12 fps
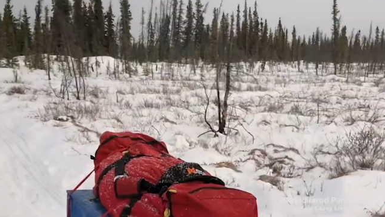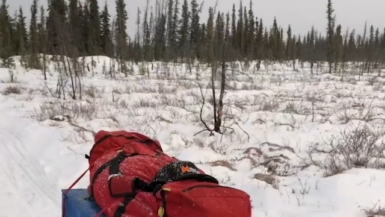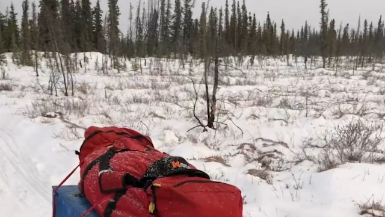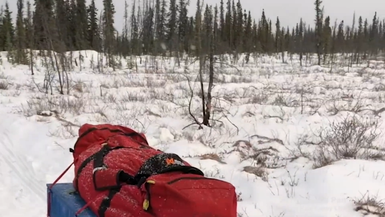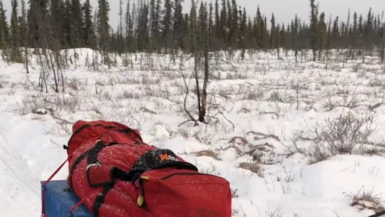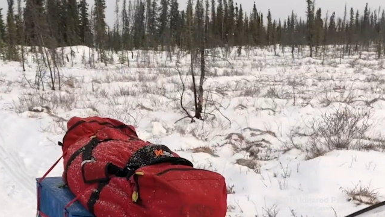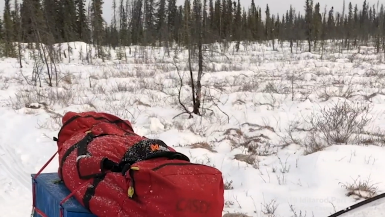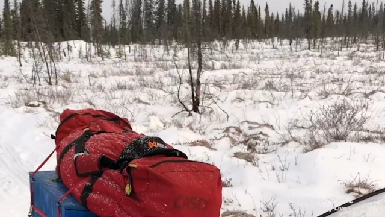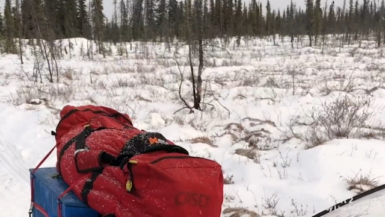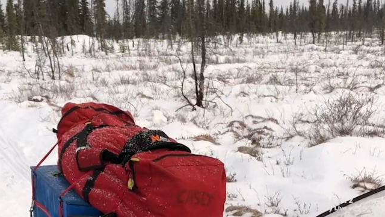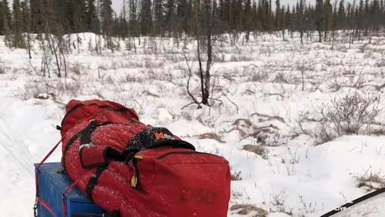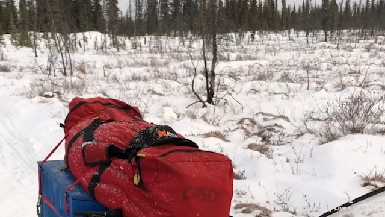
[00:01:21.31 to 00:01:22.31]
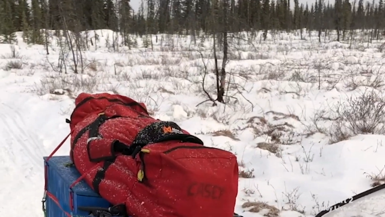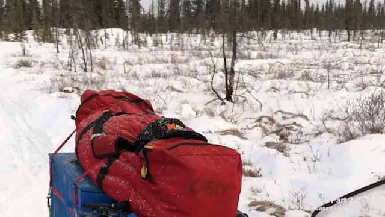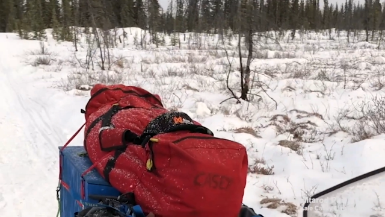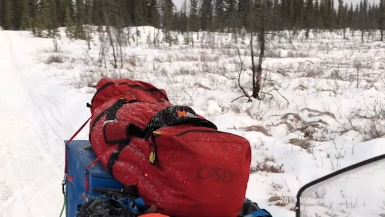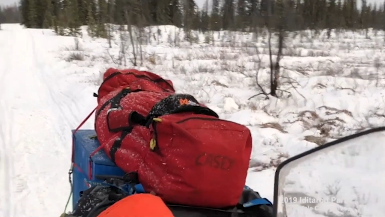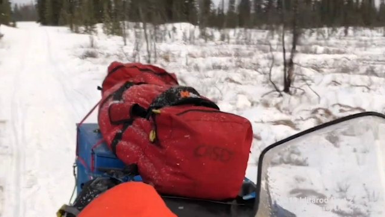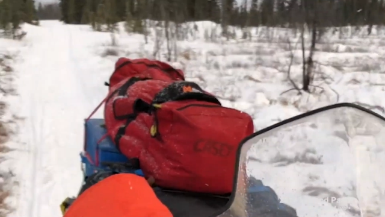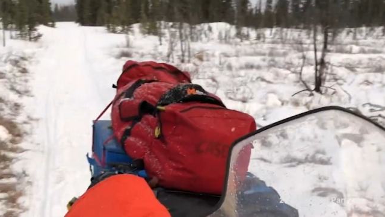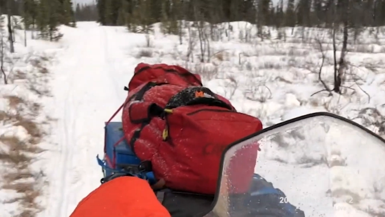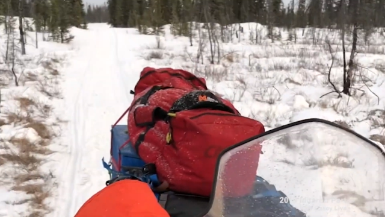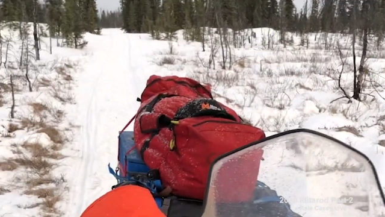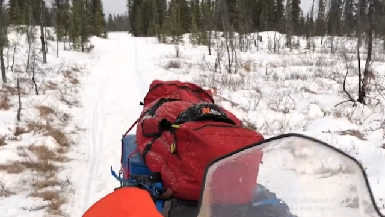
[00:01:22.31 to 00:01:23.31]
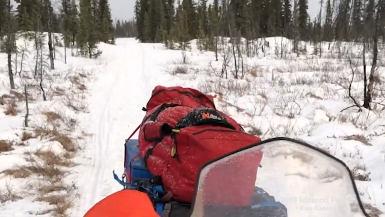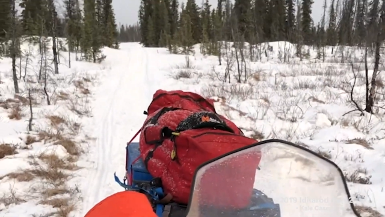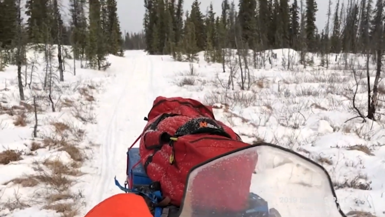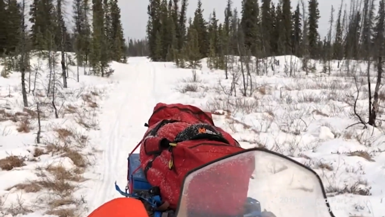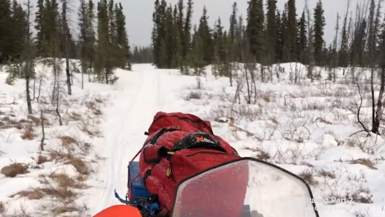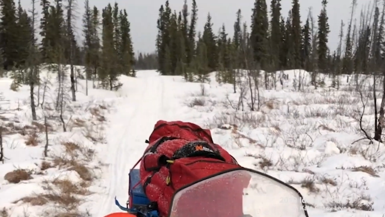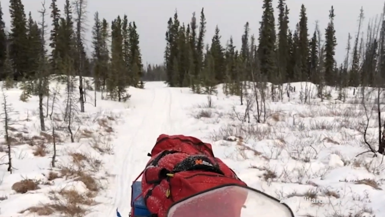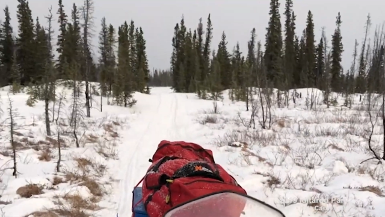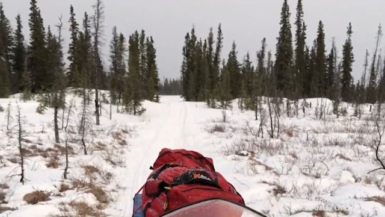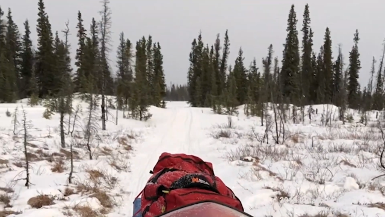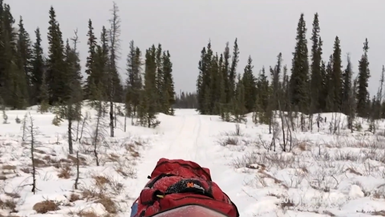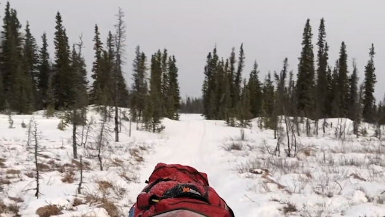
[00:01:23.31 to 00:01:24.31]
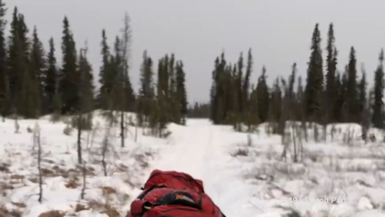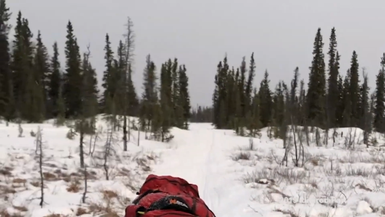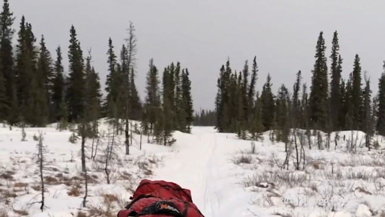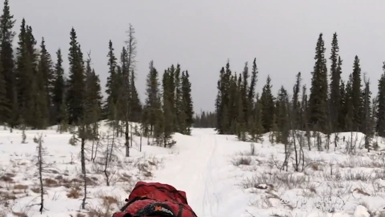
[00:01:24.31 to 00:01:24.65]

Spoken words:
Nobody's mouth can be seen.